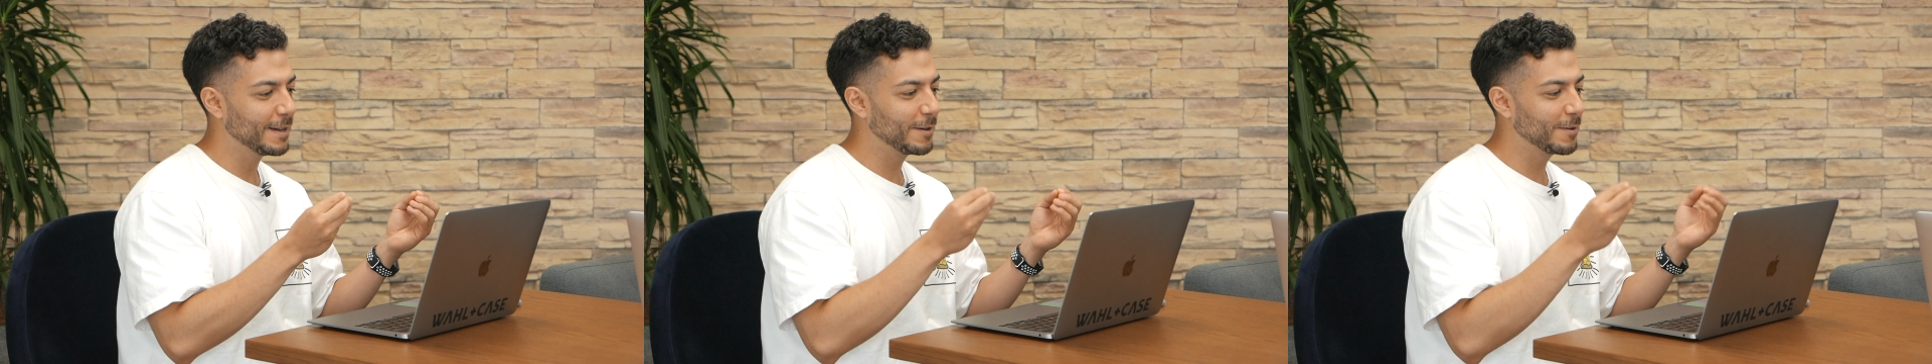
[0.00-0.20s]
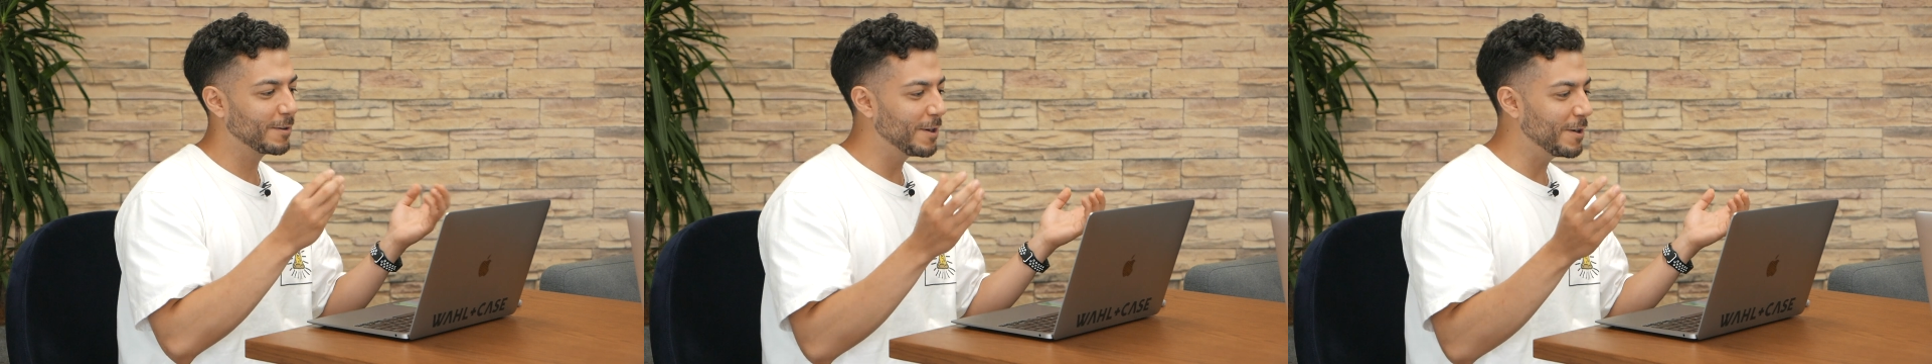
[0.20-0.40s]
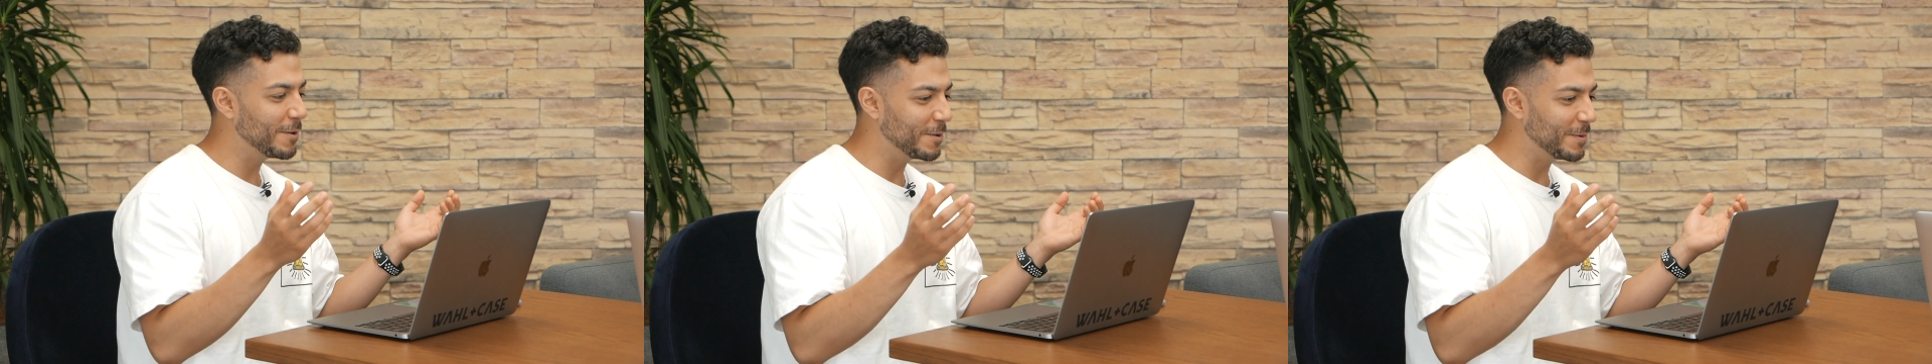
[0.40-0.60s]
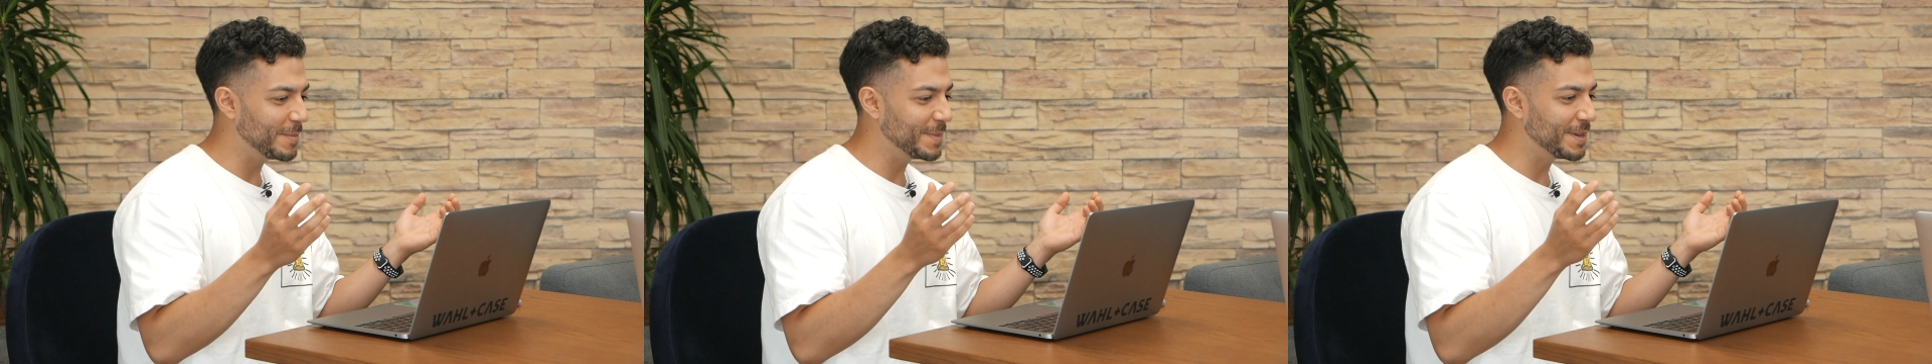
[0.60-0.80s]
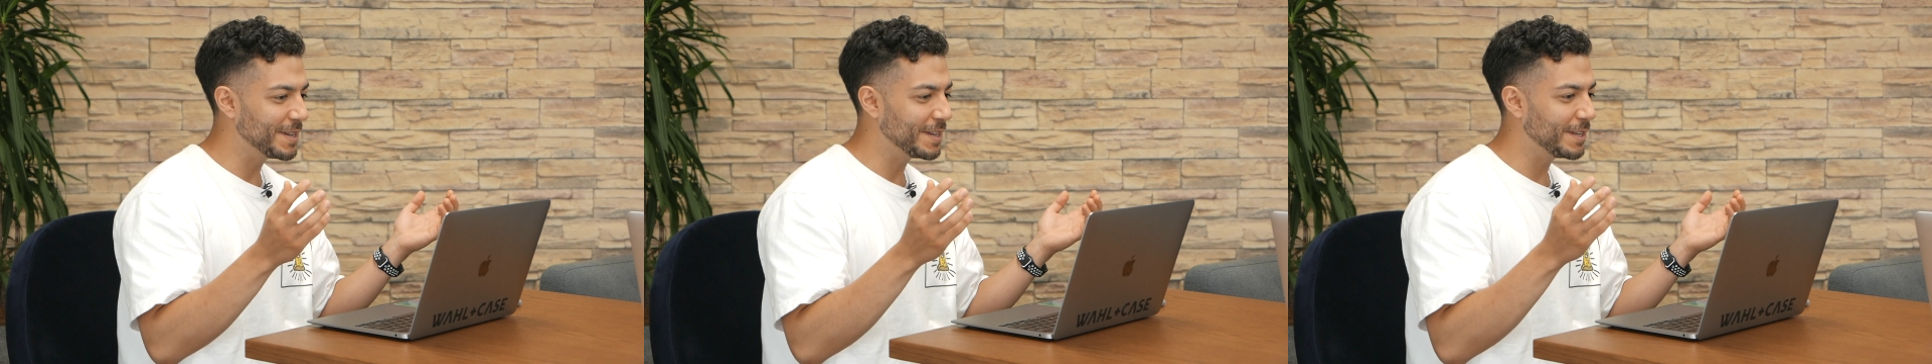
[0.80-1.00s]

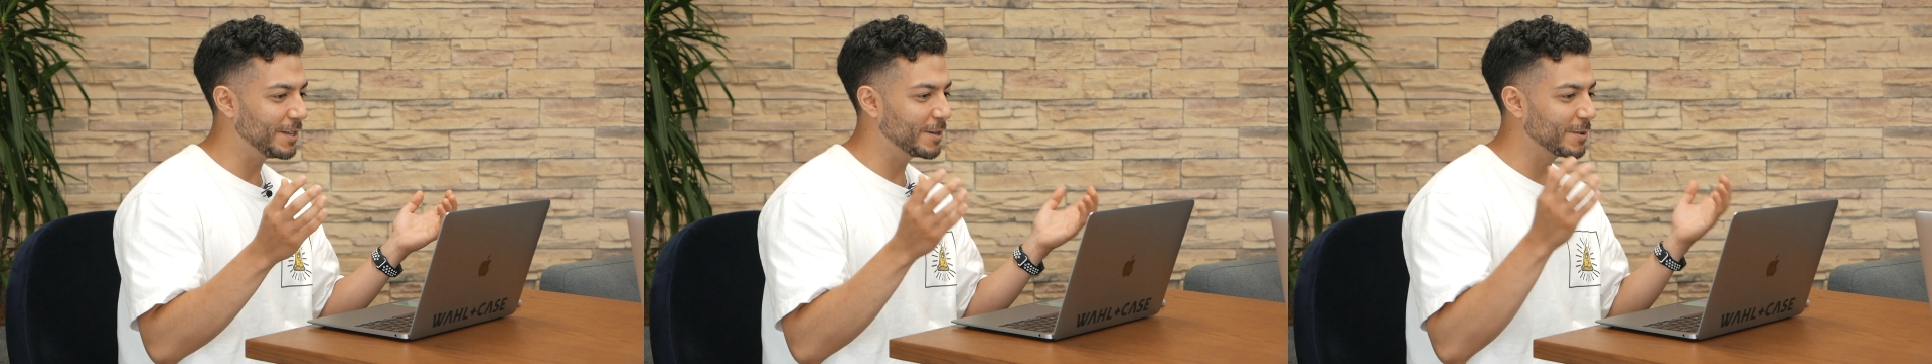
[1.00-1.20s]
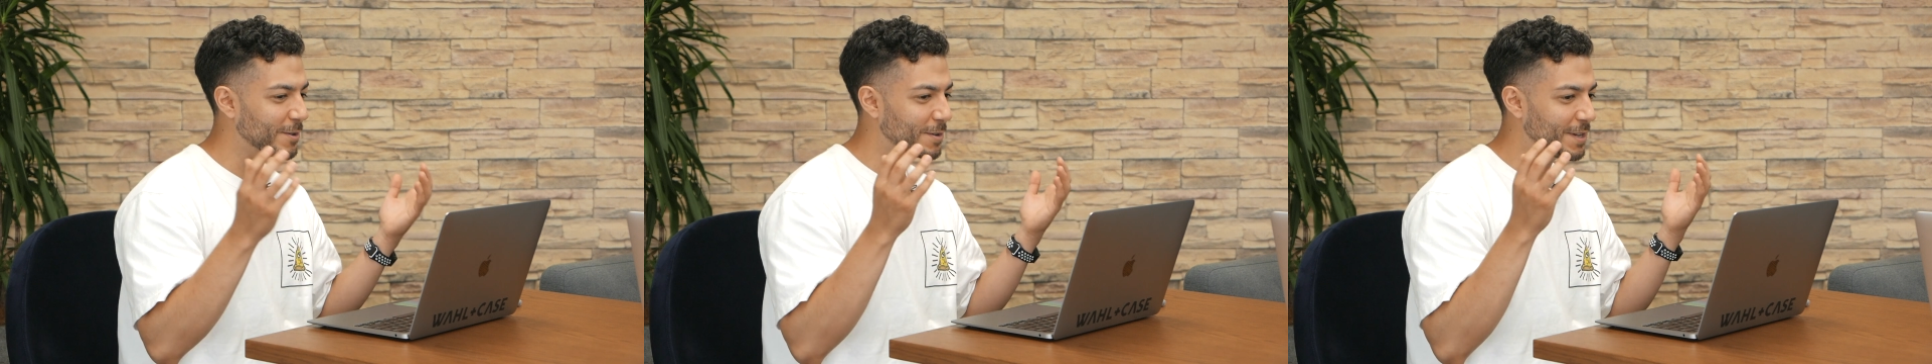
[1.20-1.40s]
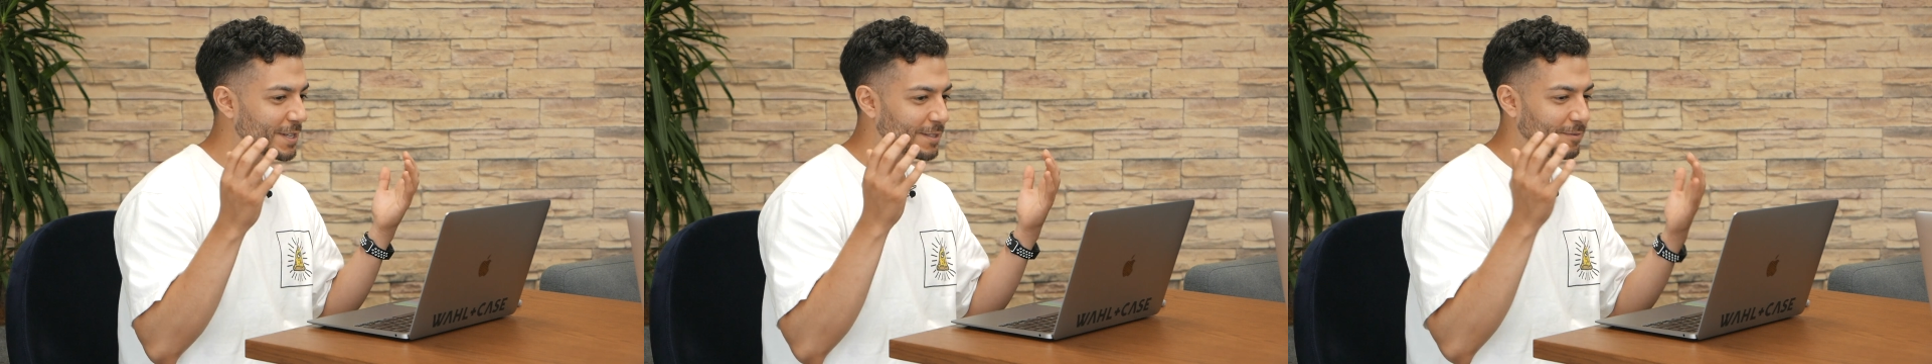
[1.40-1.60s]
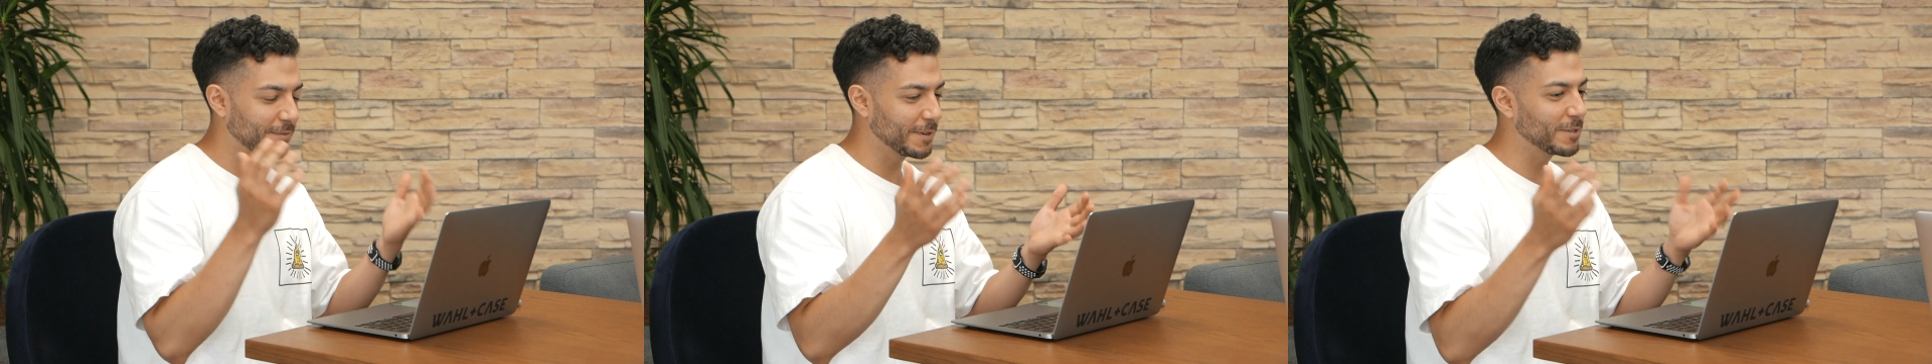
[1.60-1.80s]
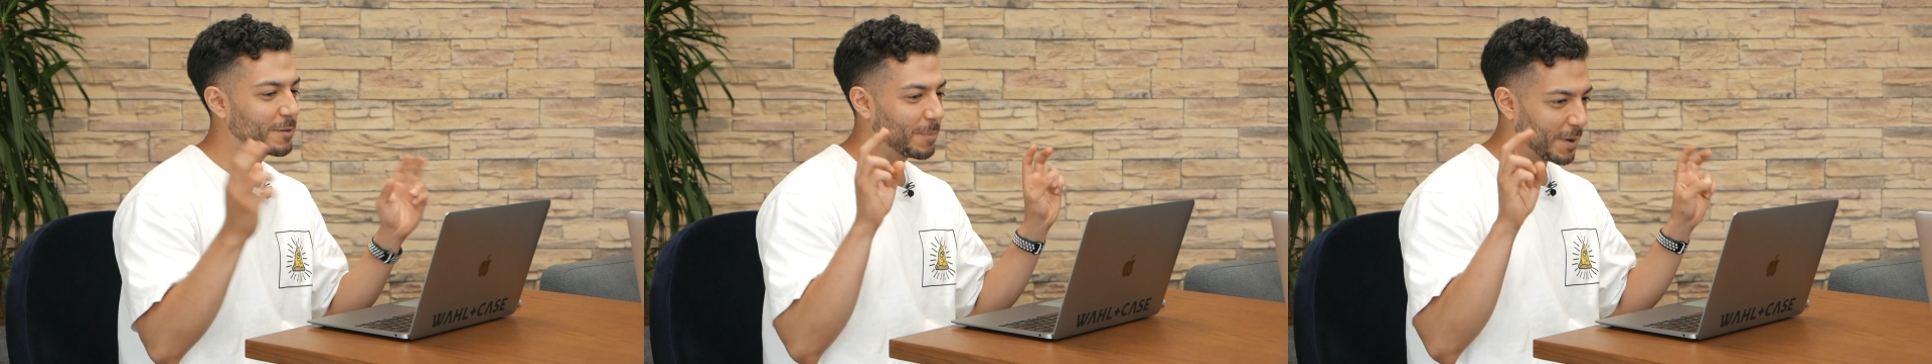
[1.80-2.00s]
Chrome is
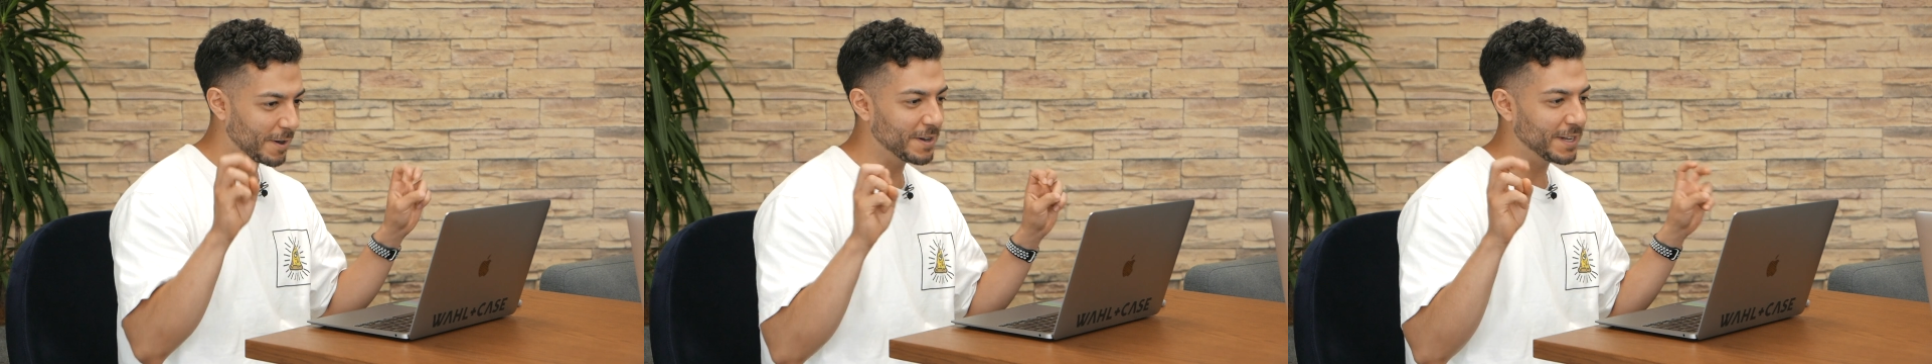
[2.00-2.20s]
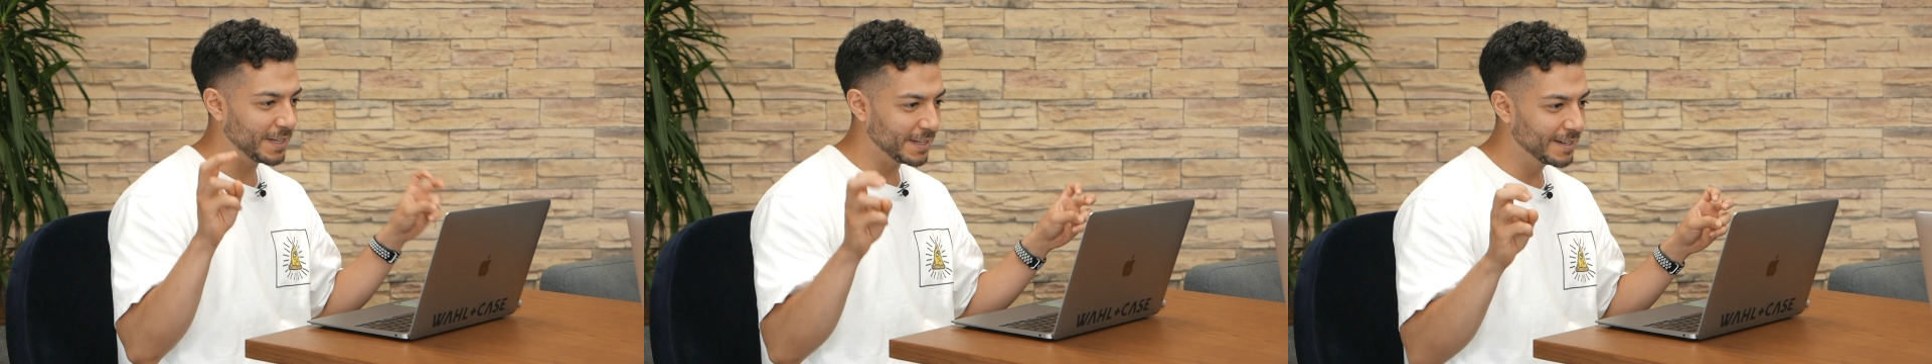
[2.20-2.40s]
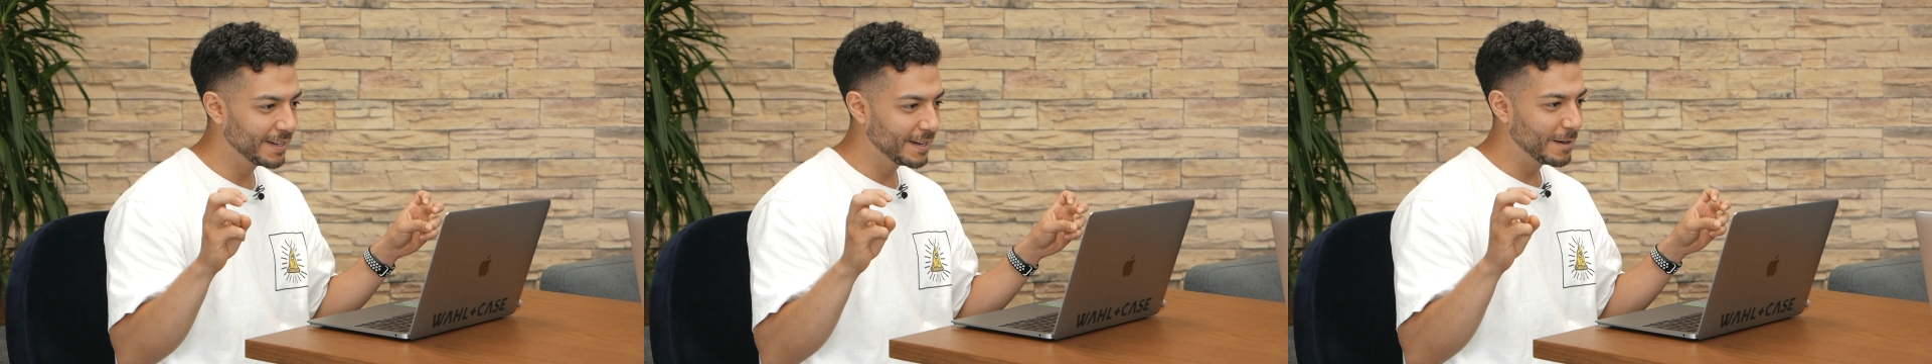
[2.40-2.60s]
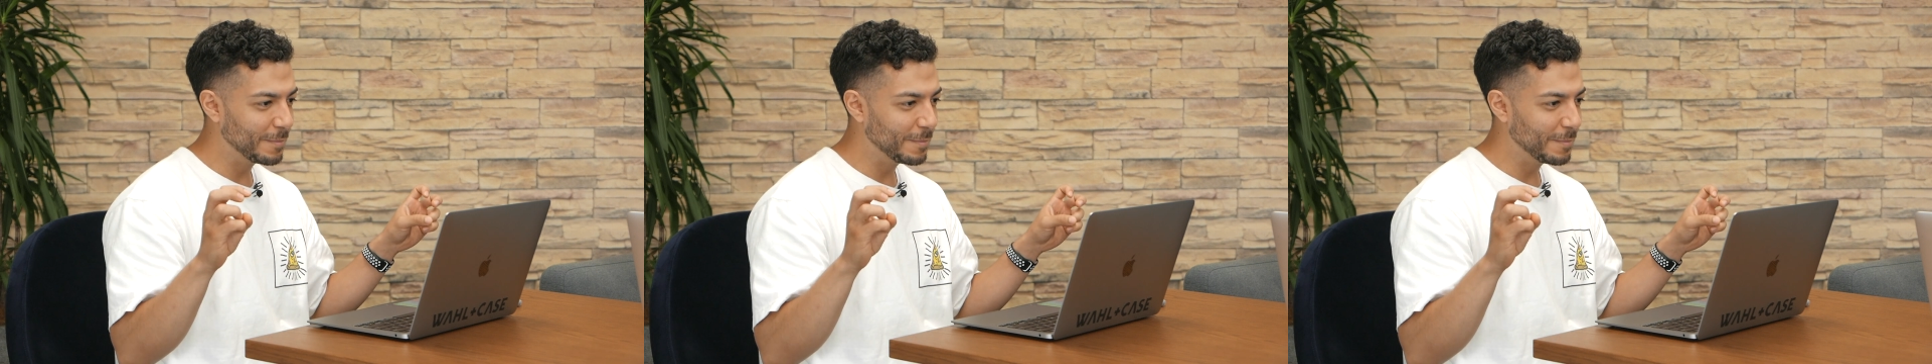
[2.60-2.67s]
first party,